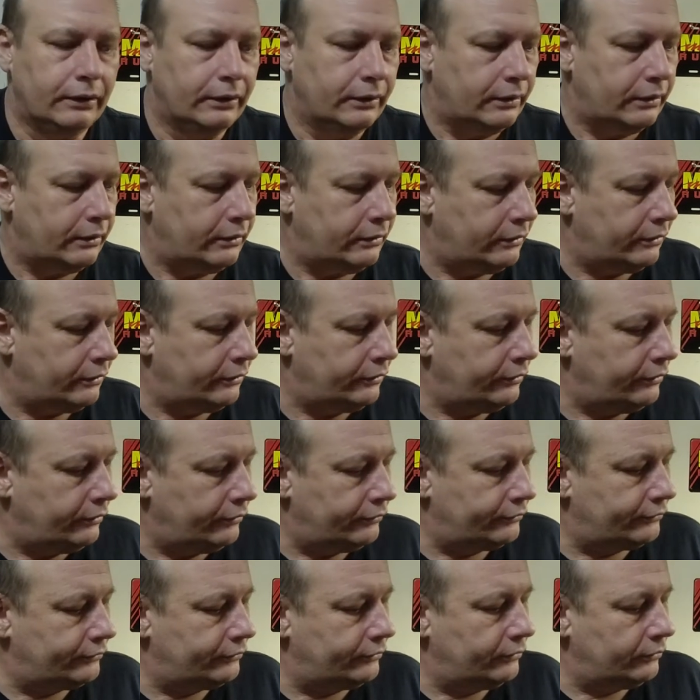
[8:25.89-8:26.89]
and then
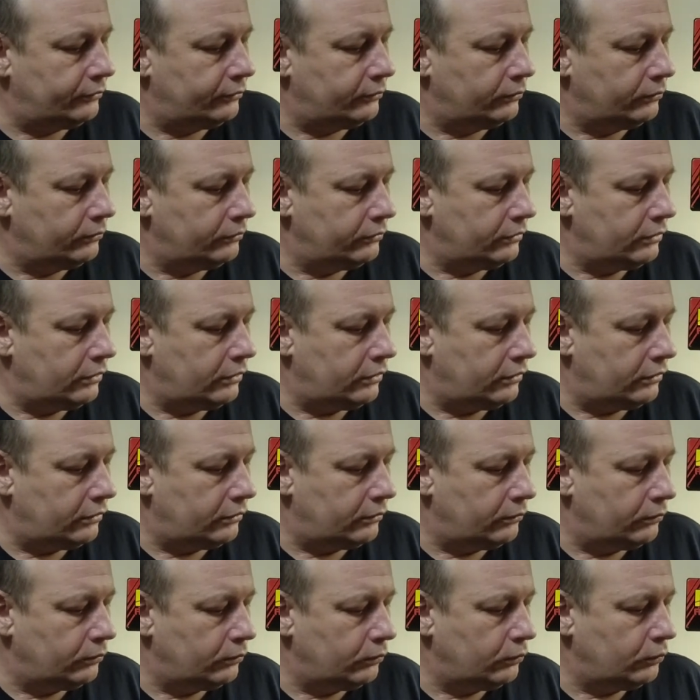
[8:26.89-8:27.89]
use the
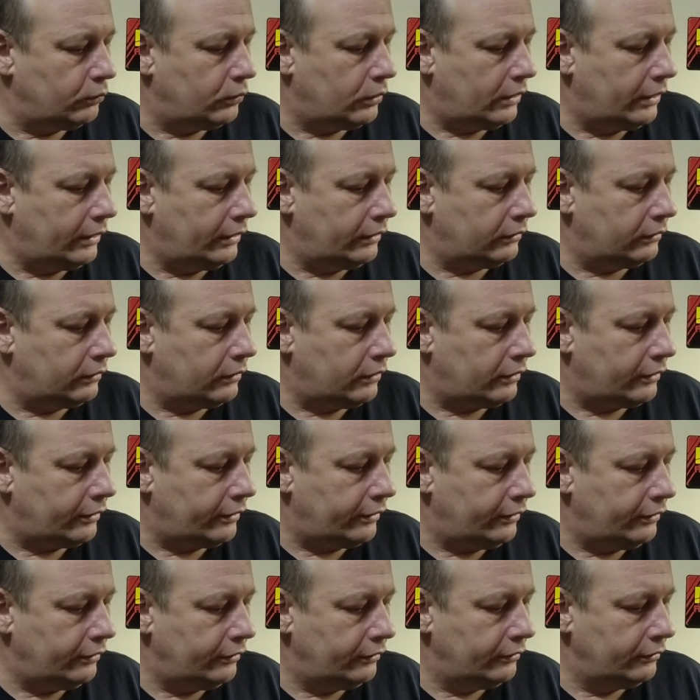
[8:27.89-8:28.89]
white
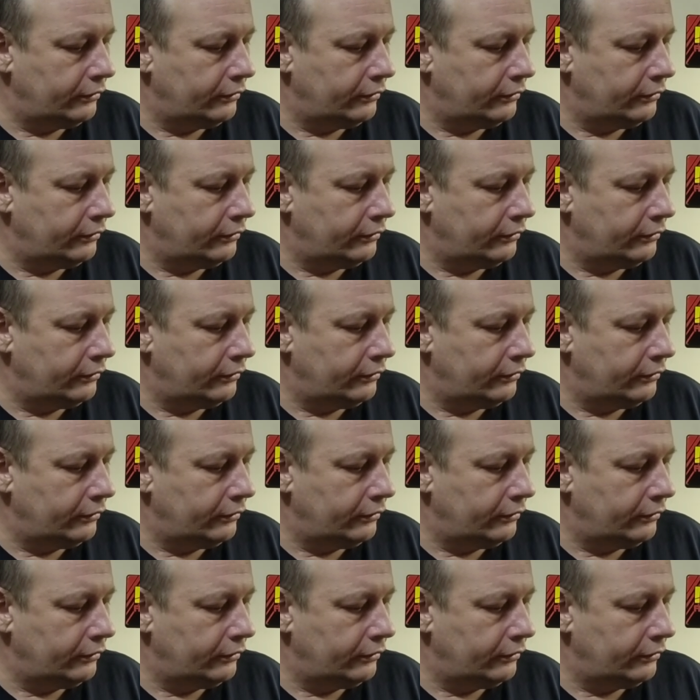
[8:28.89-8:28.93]
light